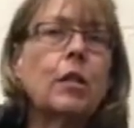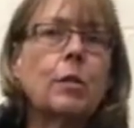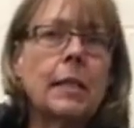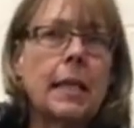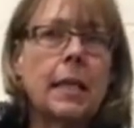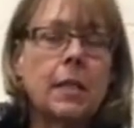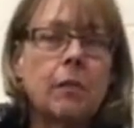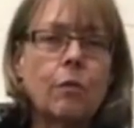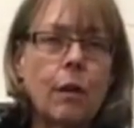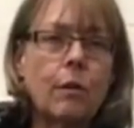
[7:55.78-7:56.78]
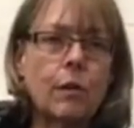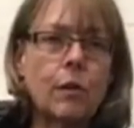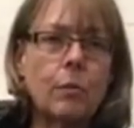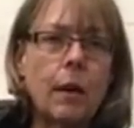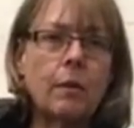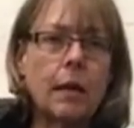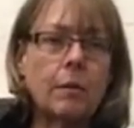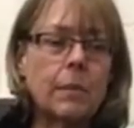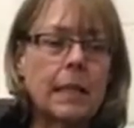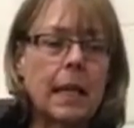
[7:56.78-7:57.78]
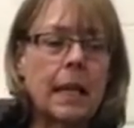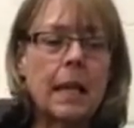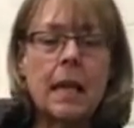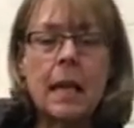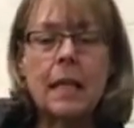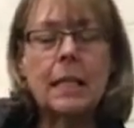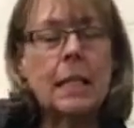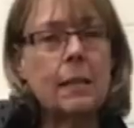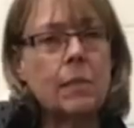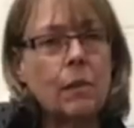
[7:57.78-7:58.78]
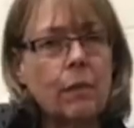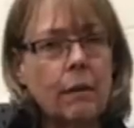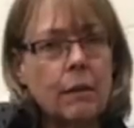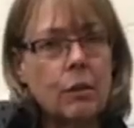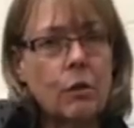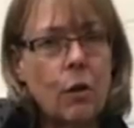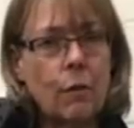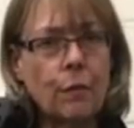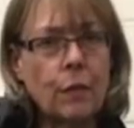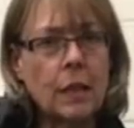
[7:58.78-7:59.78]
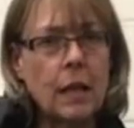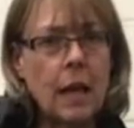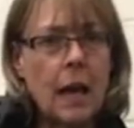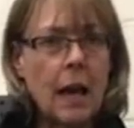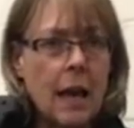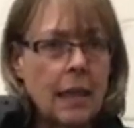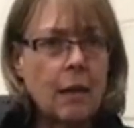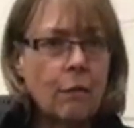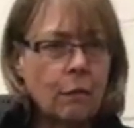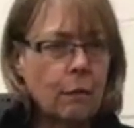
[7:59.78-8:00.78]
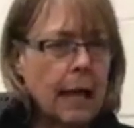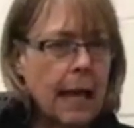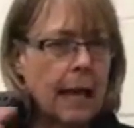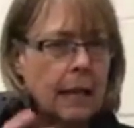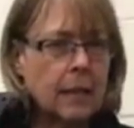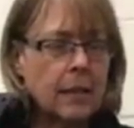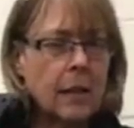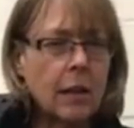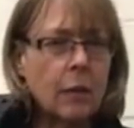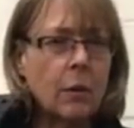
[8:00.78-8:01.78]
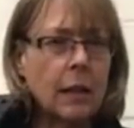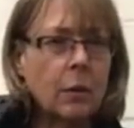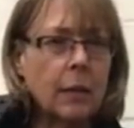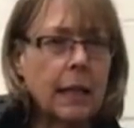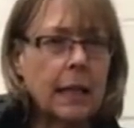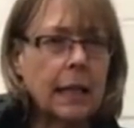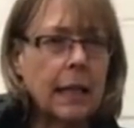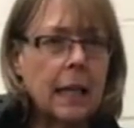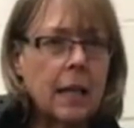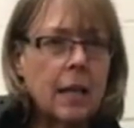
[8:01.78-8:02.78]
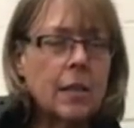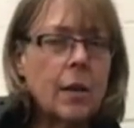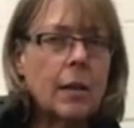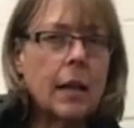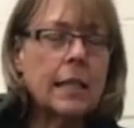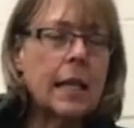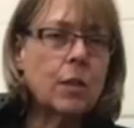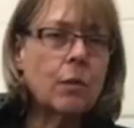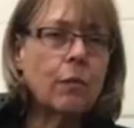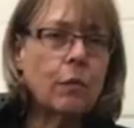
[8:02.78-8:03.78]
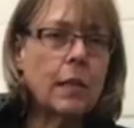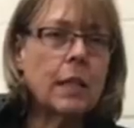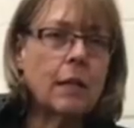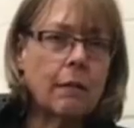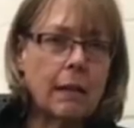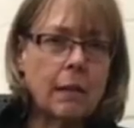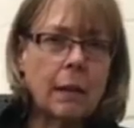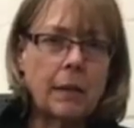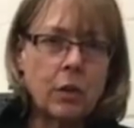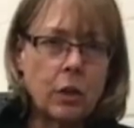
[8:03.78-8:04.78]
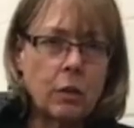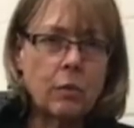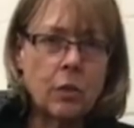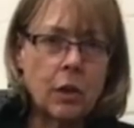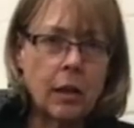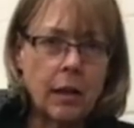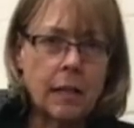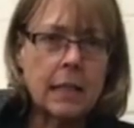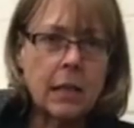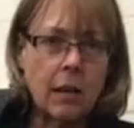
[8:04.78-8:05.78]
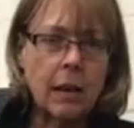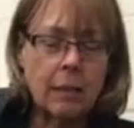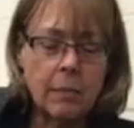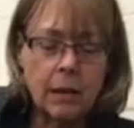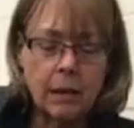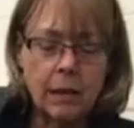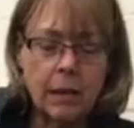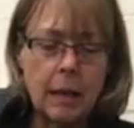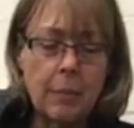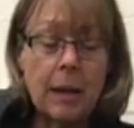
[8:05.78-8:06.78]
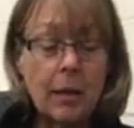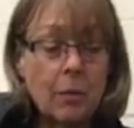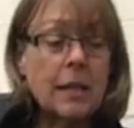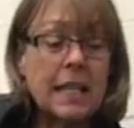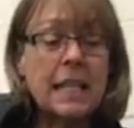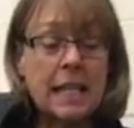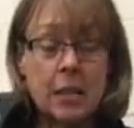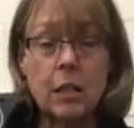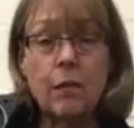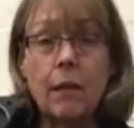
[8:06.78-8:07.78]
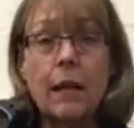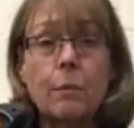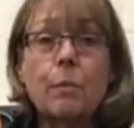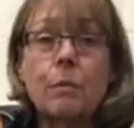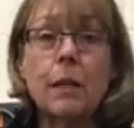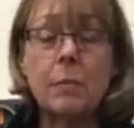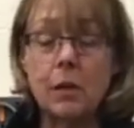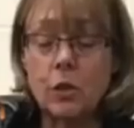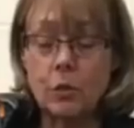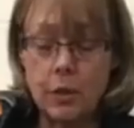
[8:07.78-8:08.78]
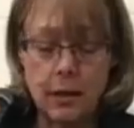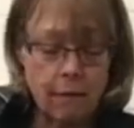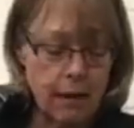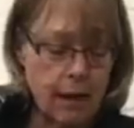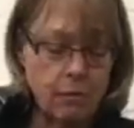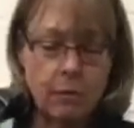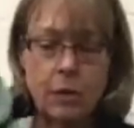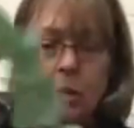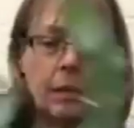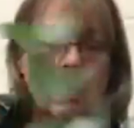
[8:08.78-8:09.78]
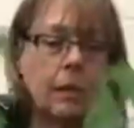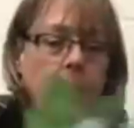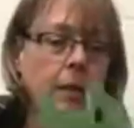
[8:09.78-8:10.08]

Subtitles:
new season growth as well comes in, and the tips are very soft and they'll flag and die quite quickly. So tend to avoid it around about June, July time, but otherwise it is actually available pretty much all year round.